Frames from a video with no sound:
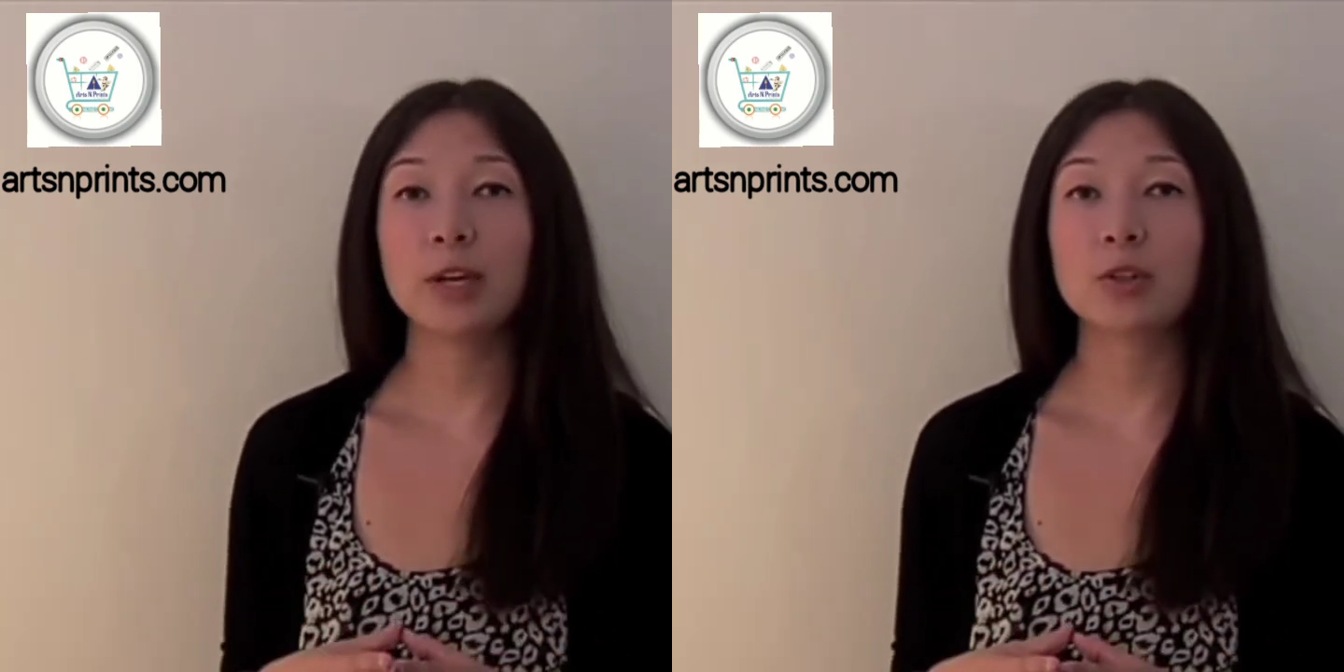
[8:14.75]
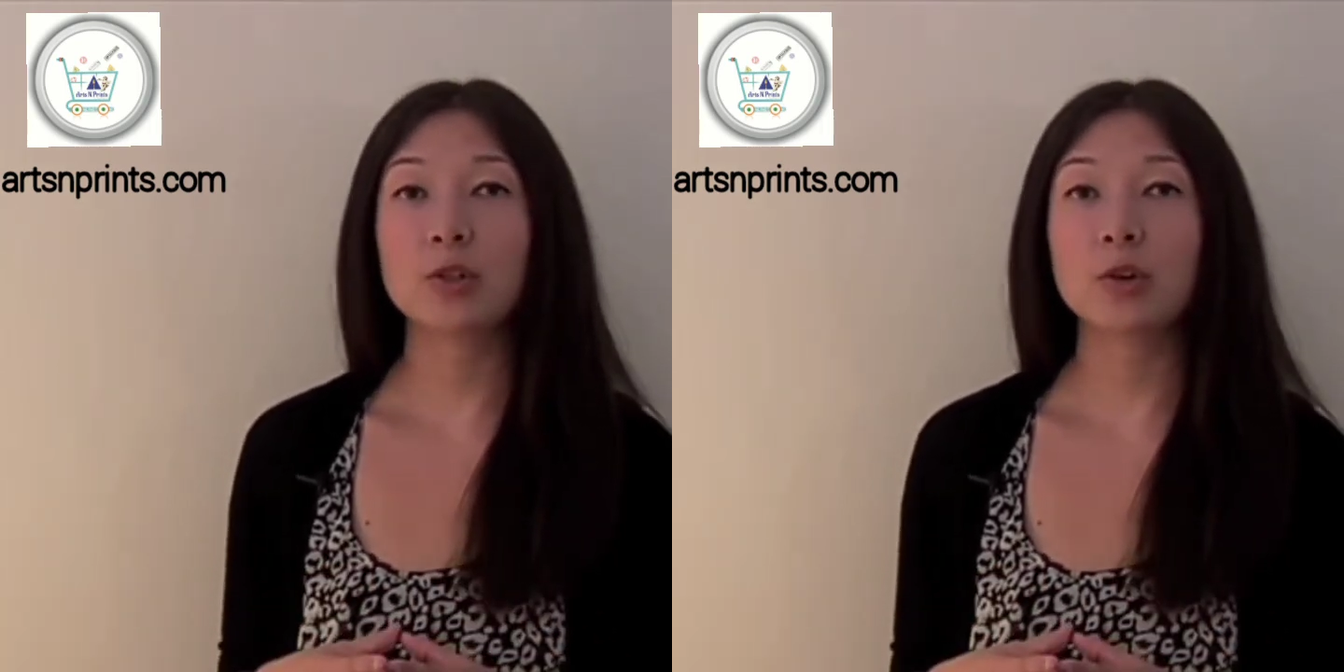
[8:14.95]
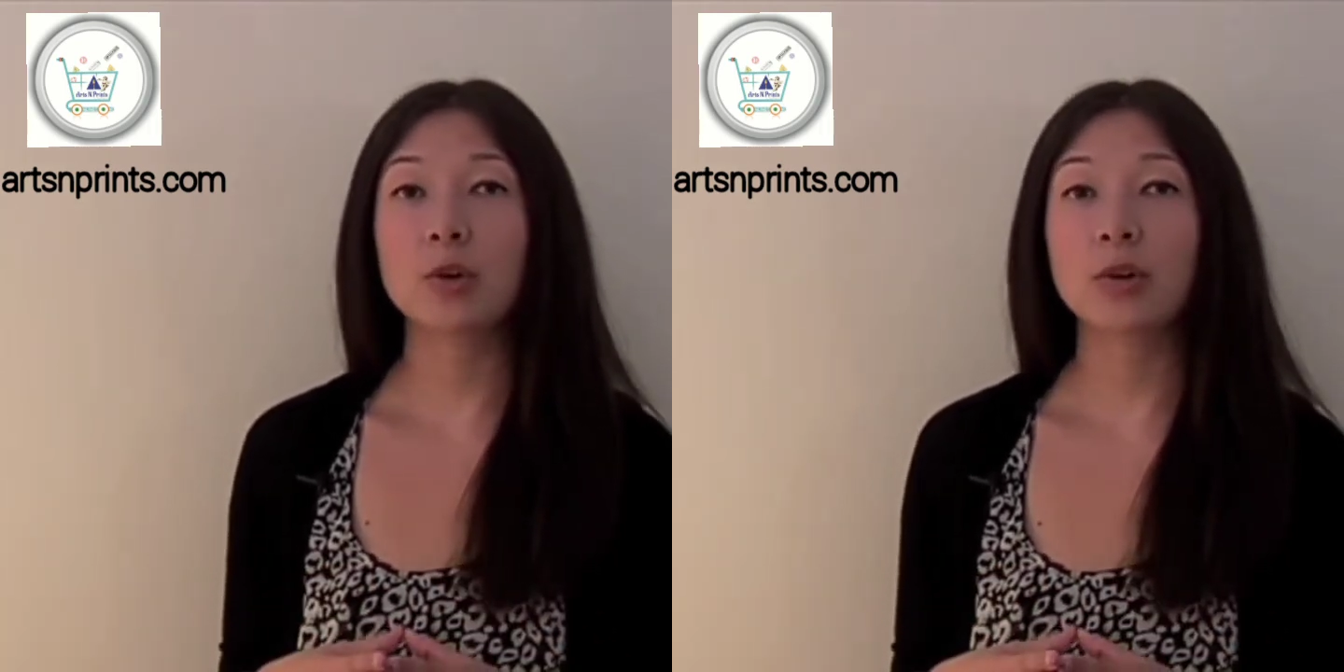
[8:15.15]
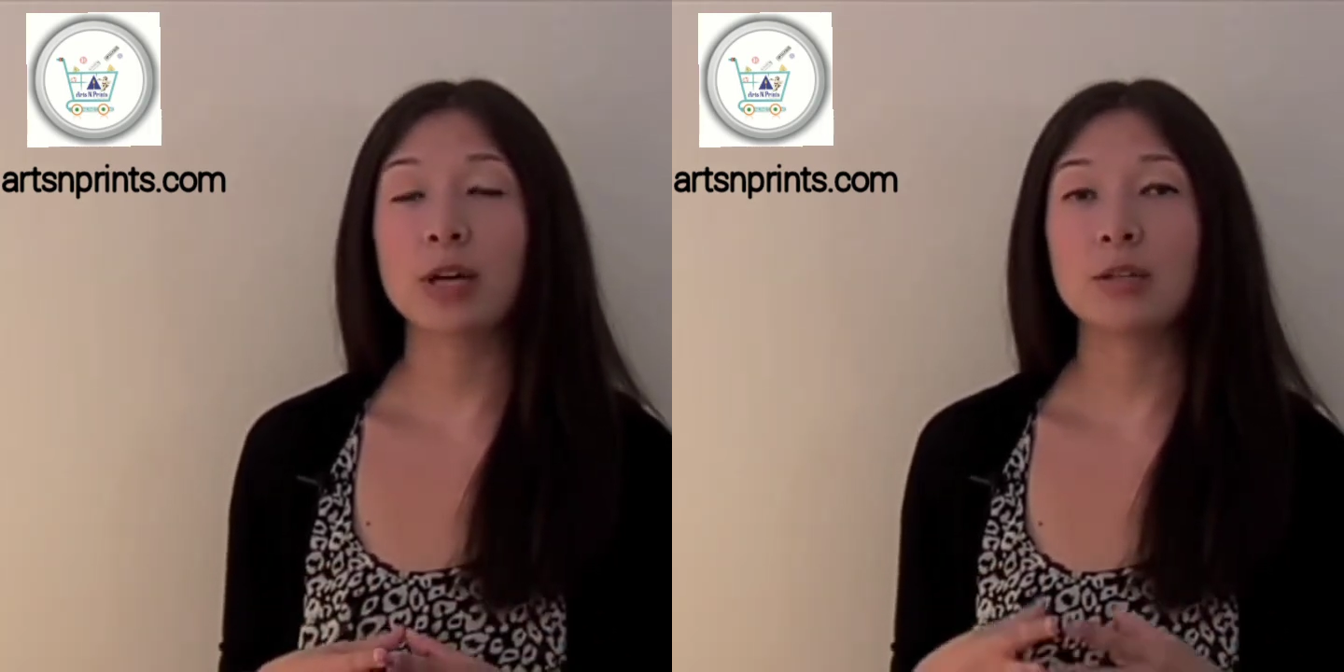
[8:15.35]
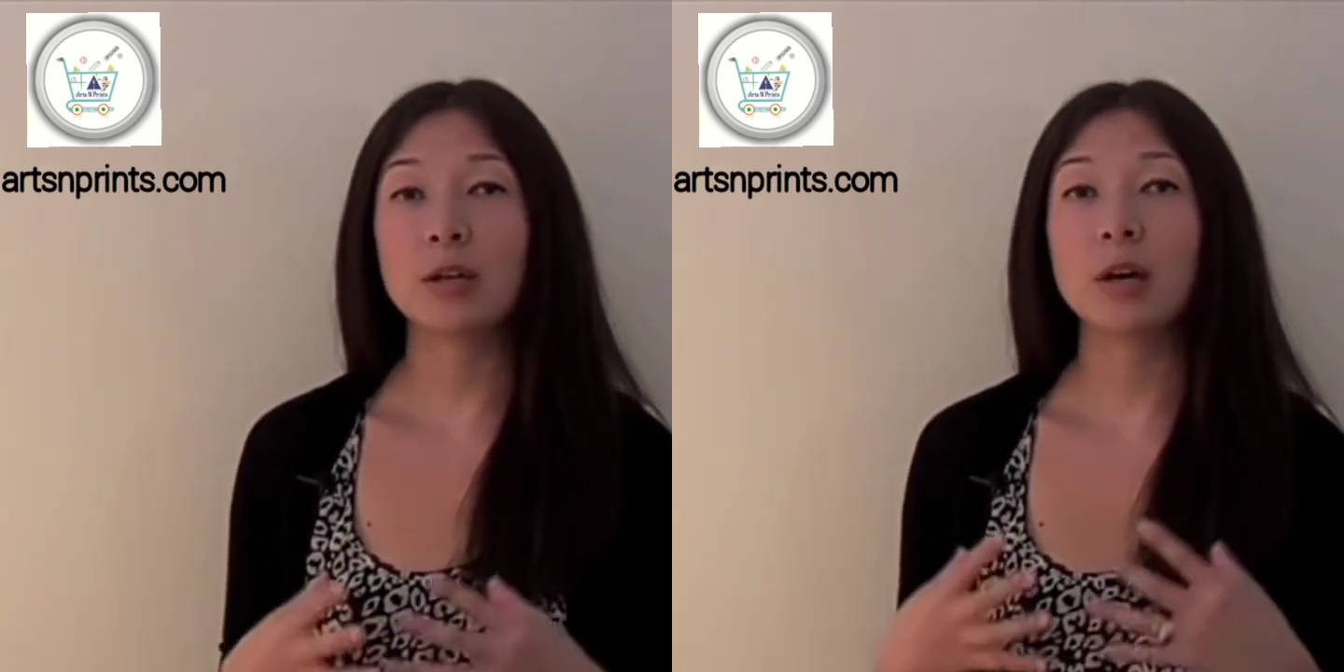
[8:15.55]
picture
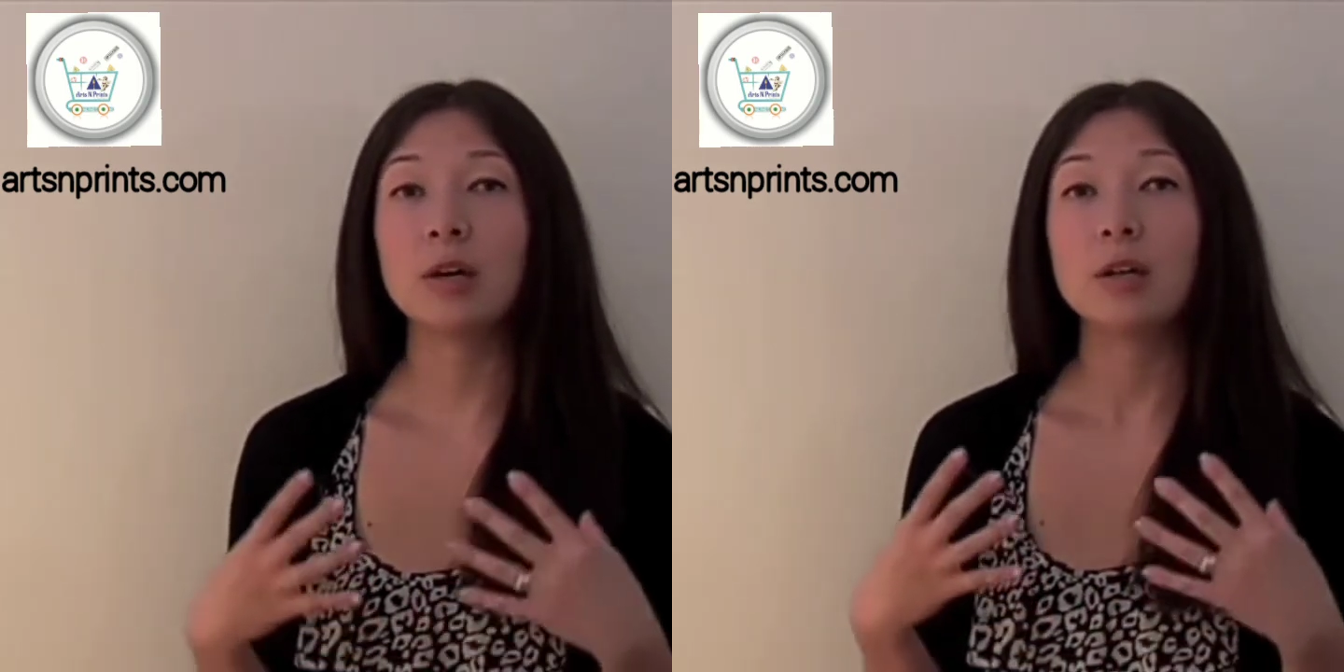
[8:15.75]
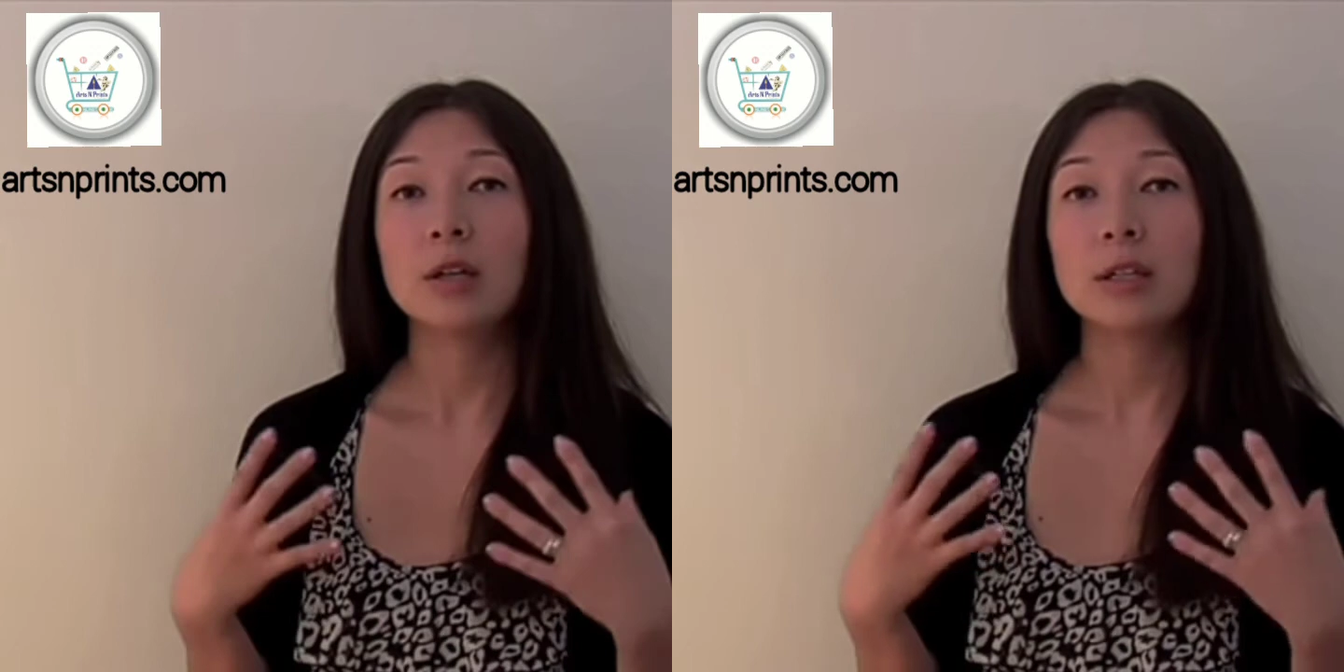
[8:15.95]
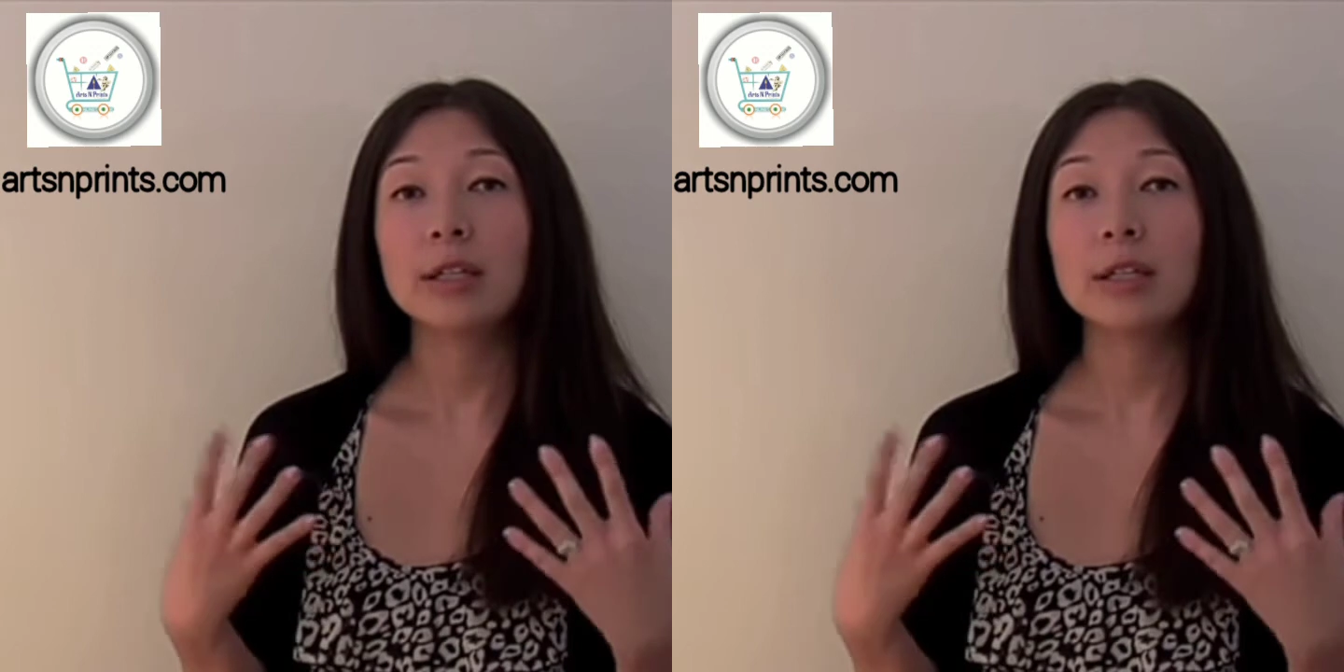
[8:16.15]
creates a